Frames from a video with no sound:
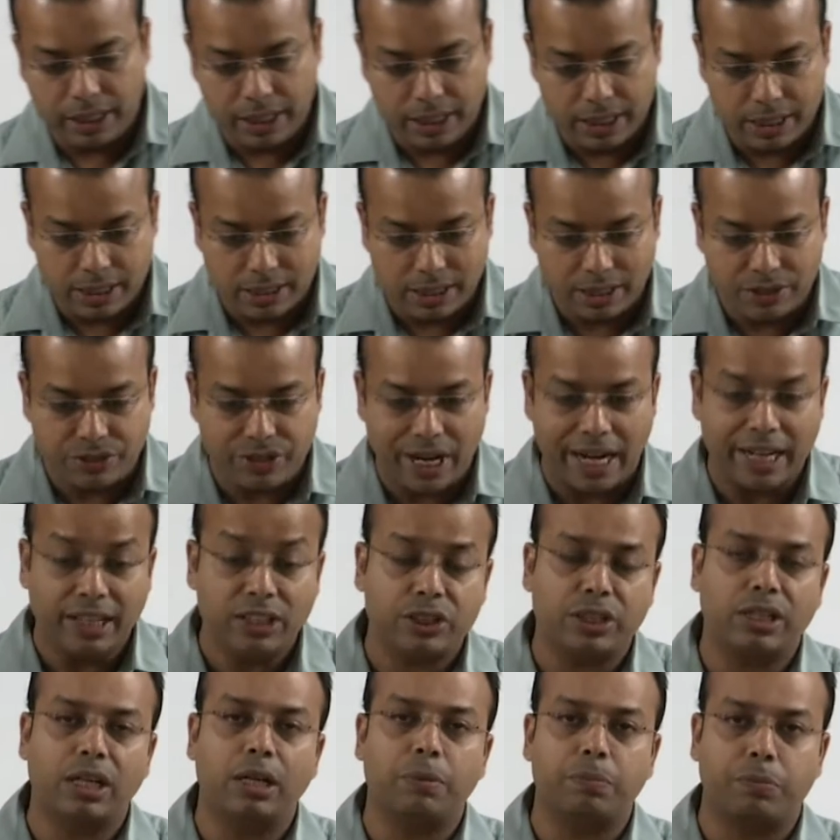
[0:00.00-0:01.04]
is the
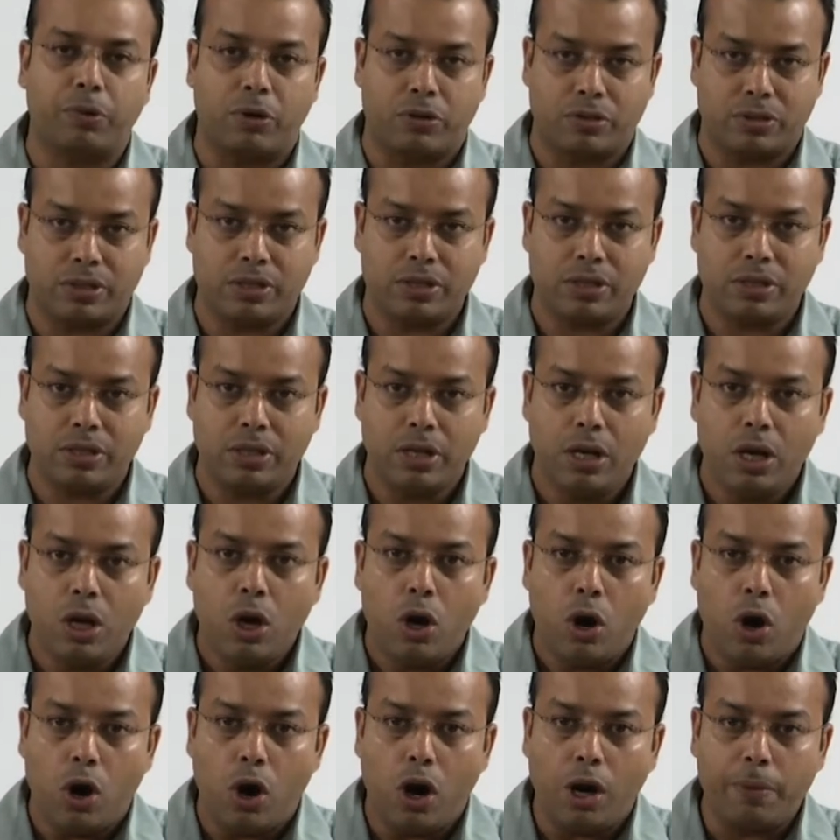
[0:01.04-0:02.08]
traditional process
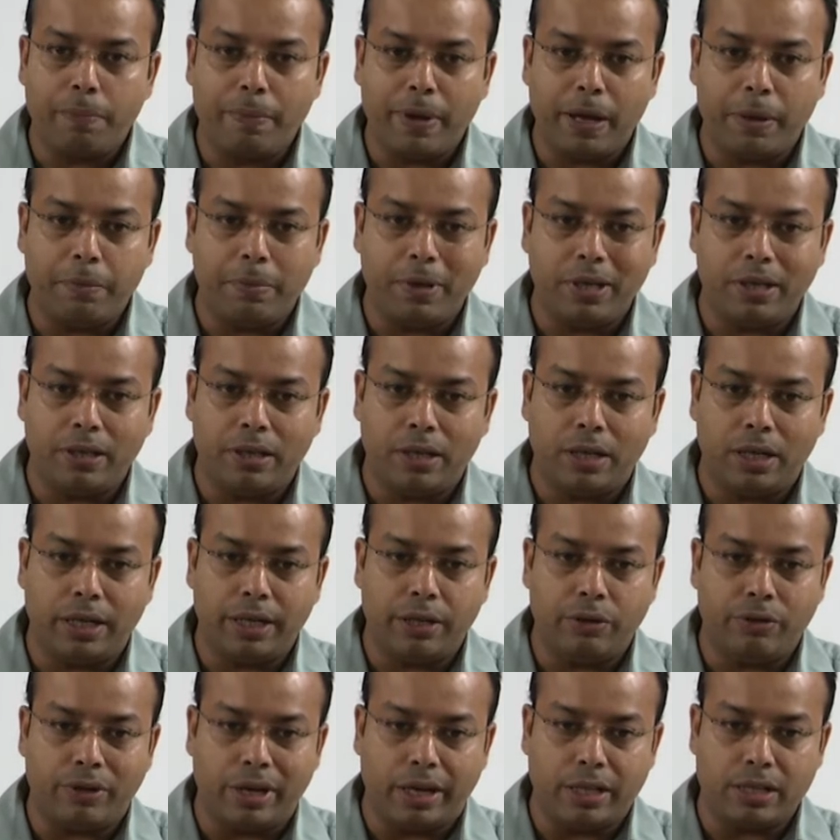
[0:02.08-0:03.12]
or maybe the
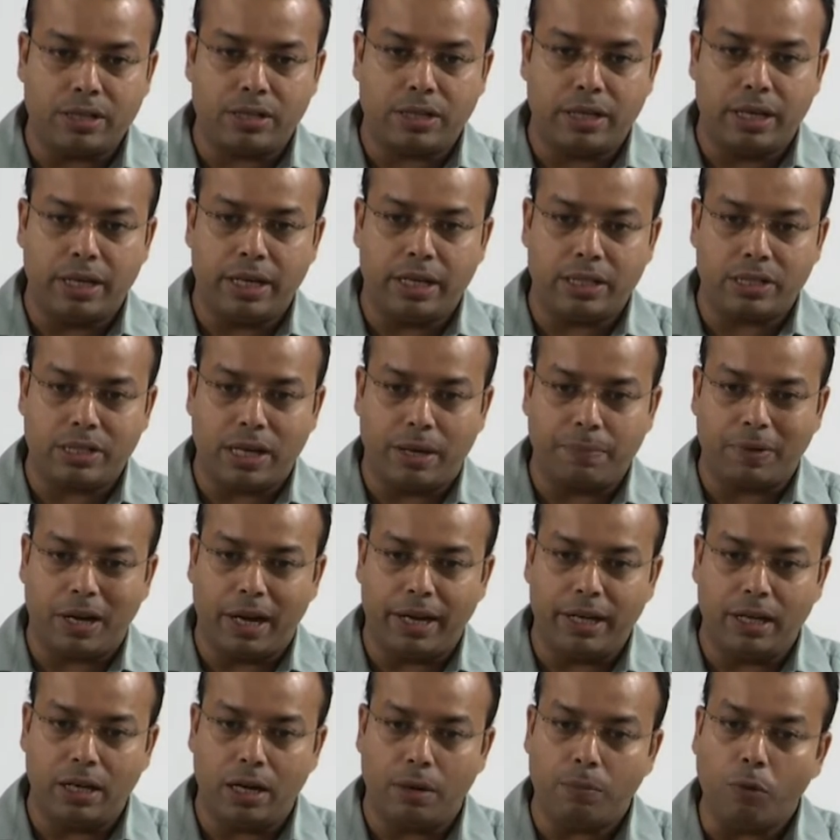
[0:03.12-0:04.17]
you can say some
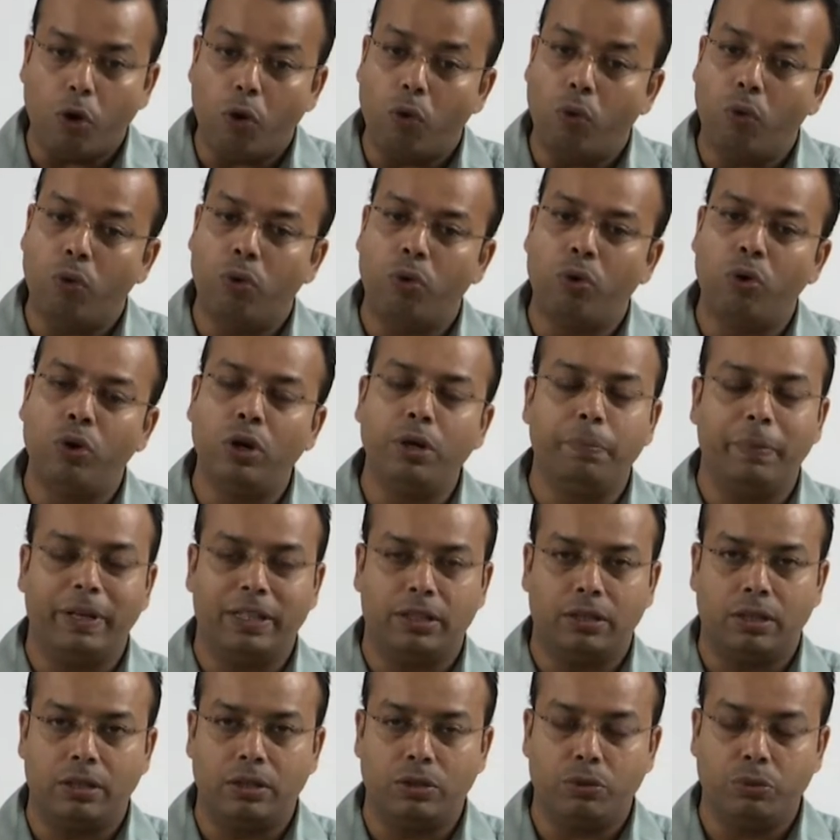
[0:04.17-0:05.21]
kind of old
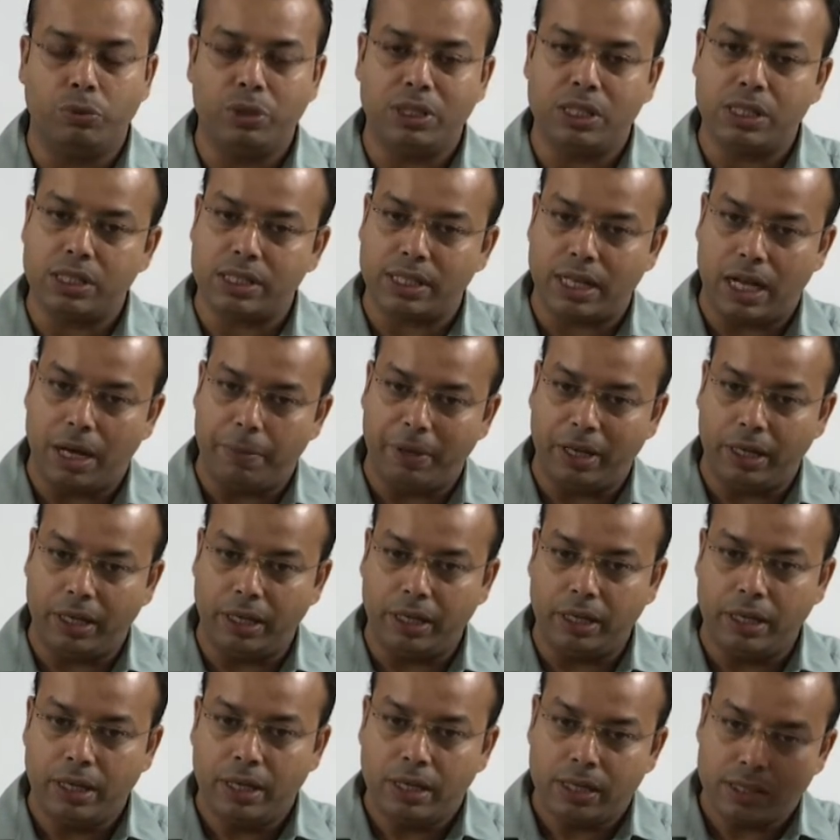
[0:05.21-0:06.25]
method which is
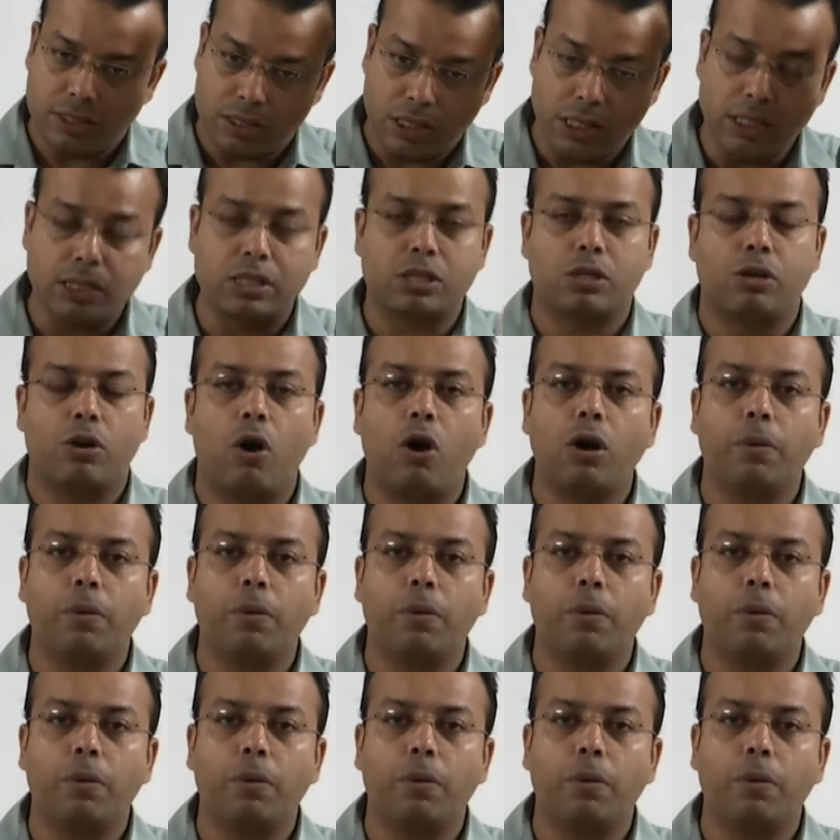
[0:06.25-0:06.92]
coming since long